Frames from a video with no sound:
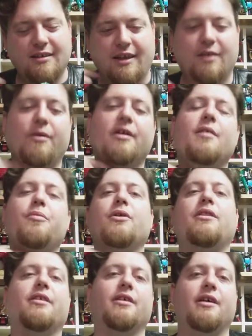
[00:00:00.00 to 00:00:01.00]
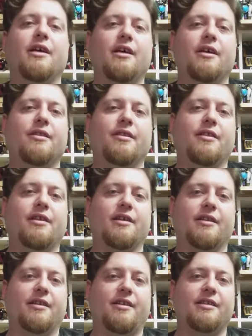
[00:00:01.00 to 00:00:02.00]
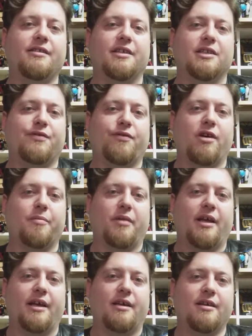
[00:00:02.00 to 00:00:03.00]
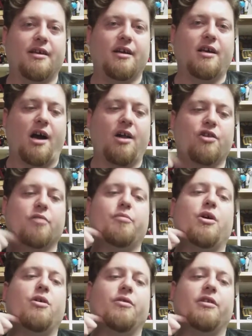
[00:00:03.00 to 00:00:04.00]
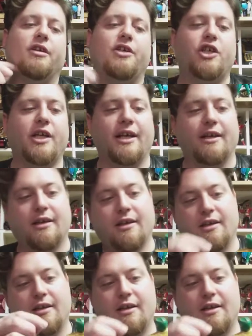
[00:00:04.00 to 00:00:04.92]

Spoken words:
Like, what up with the distance from like collarbone to chin?